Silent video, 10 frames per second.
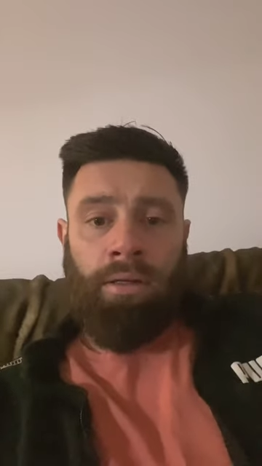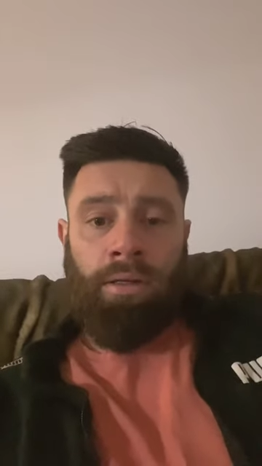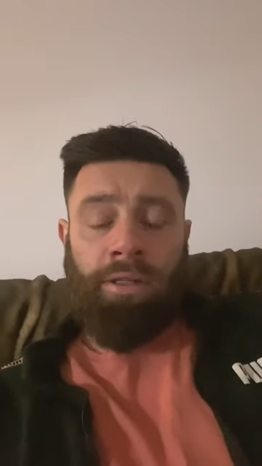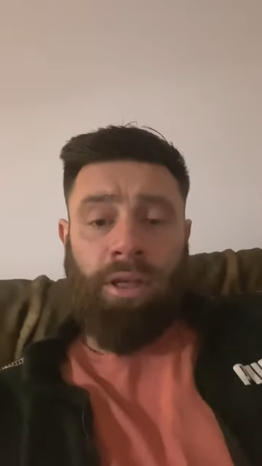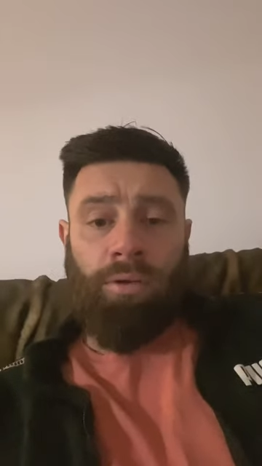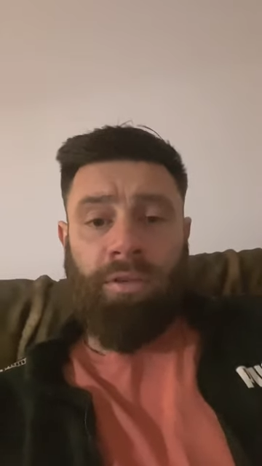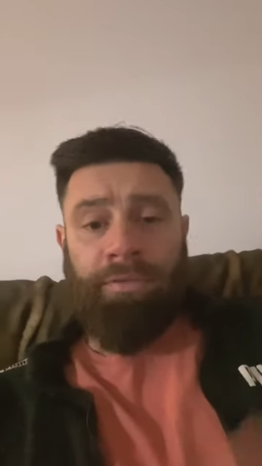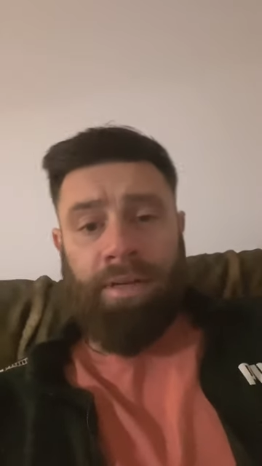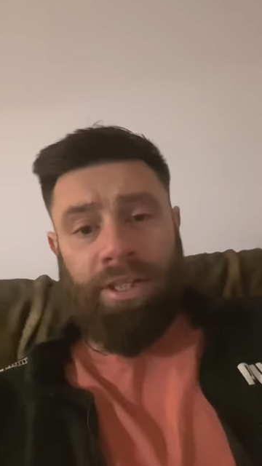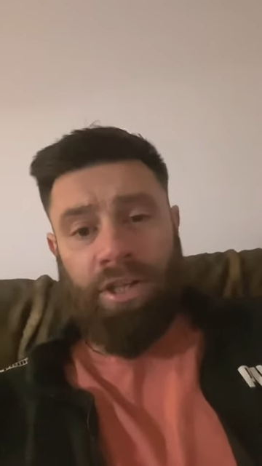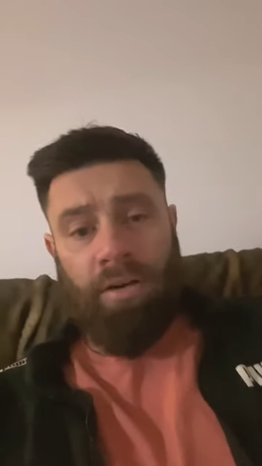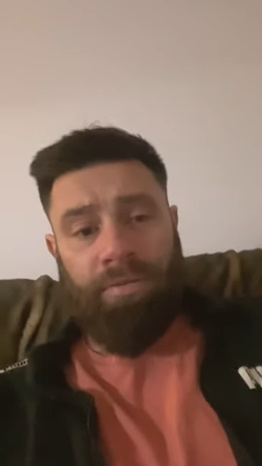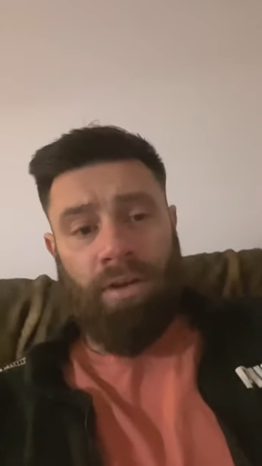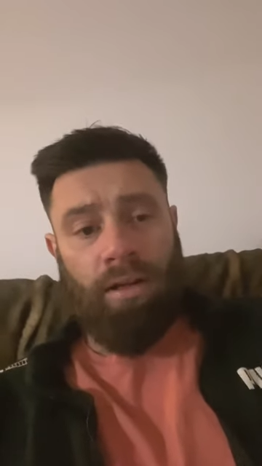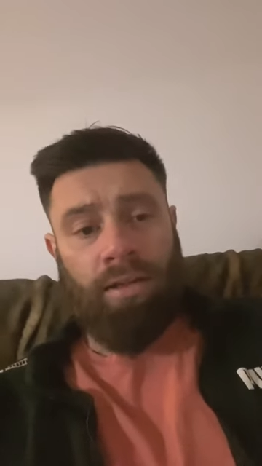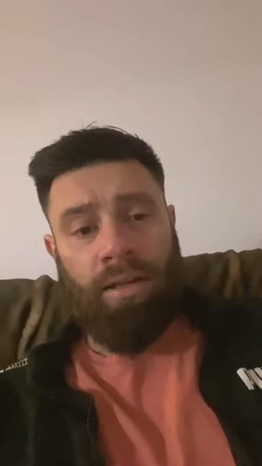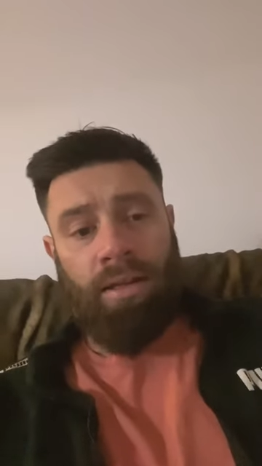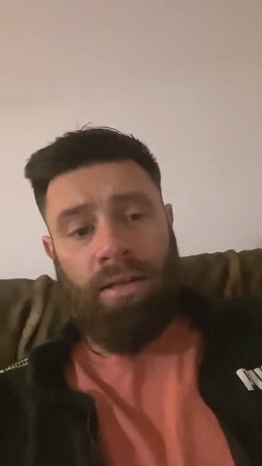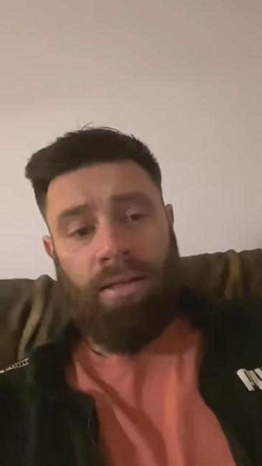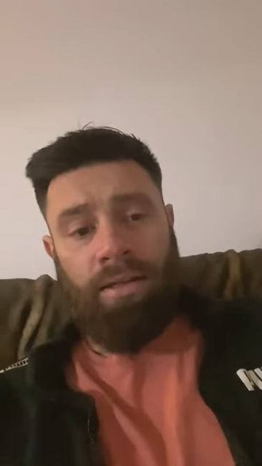So to finish off on
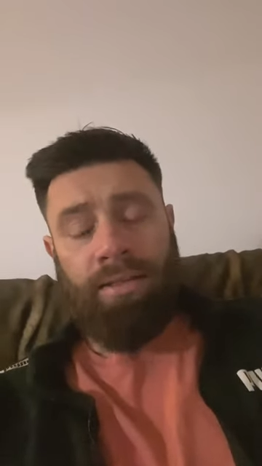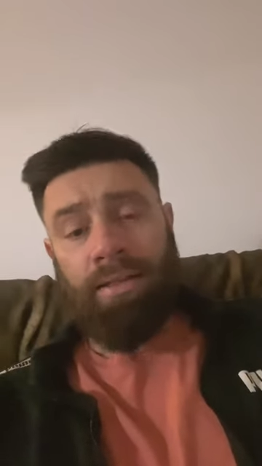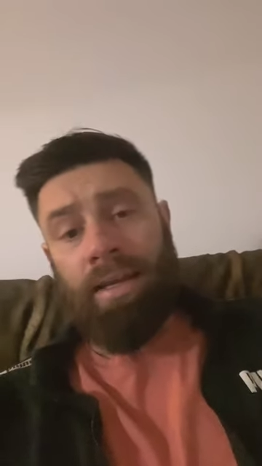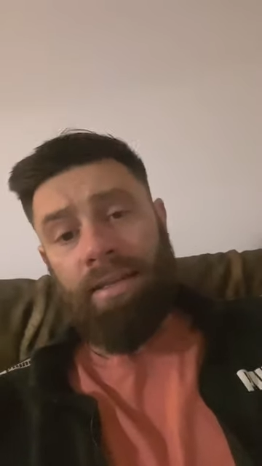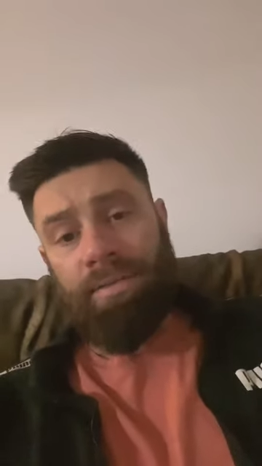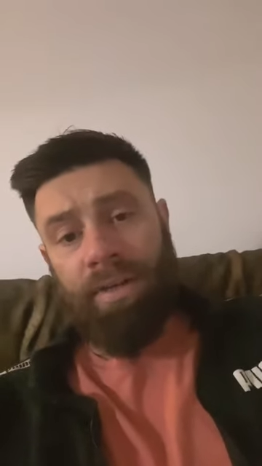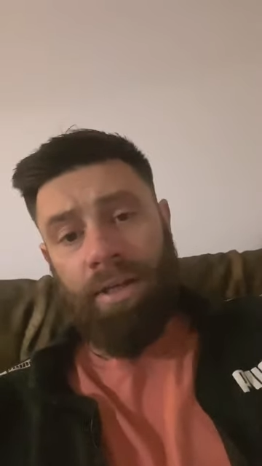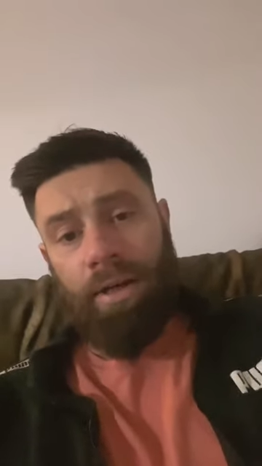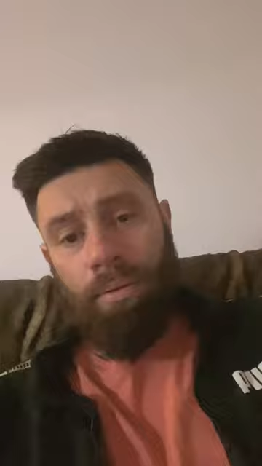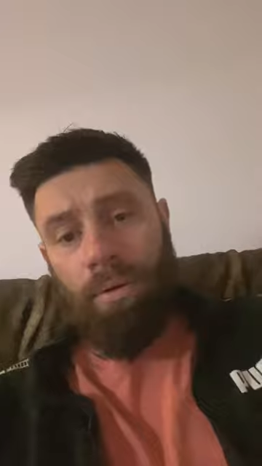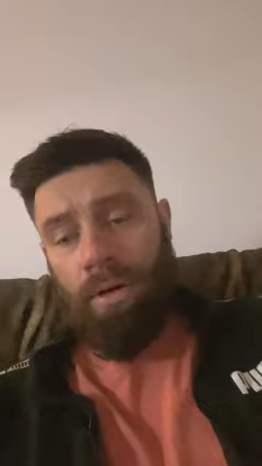today's video,